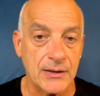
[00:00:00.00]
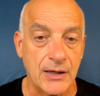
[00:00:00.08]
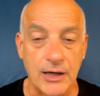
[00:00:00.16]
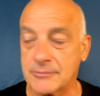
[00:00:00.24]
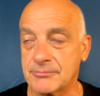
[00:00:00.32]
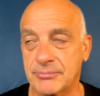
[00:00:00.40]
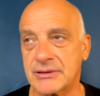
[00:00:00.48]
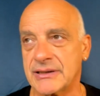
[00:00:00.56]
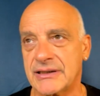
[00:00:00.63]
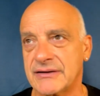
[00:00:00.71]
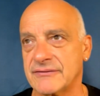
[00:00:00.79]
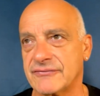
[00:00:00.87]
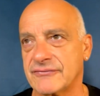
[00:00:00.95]

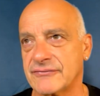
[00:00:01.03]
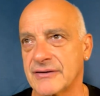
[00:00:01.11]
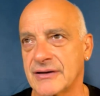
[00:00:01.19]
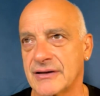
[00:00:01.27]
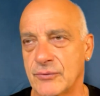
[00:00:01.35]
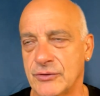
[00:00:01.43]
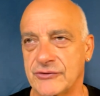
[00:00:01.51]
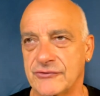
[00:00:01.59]
Unbelief, when you